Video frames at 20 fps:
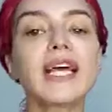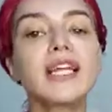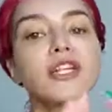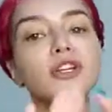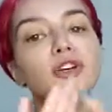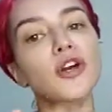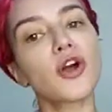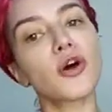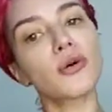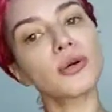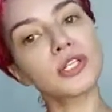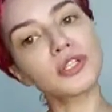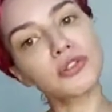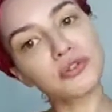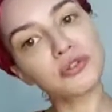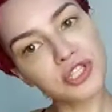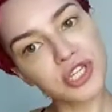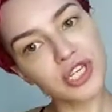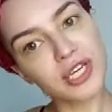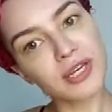then you're going
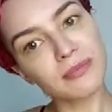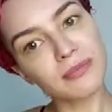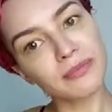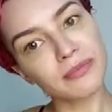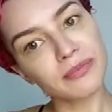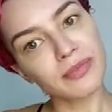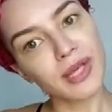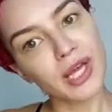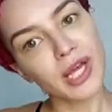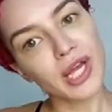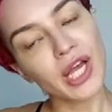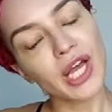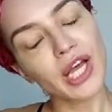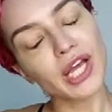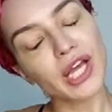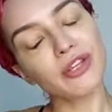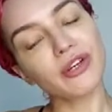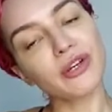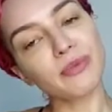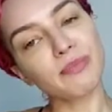to gym,
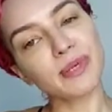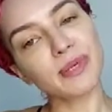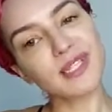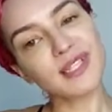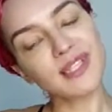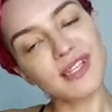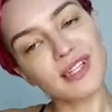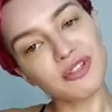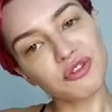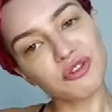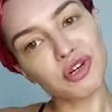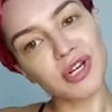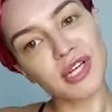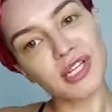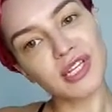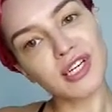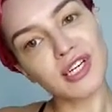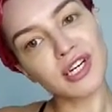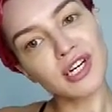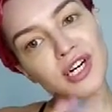and your personal
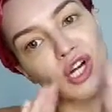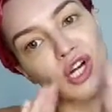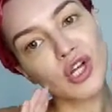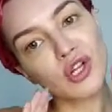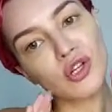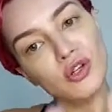trainer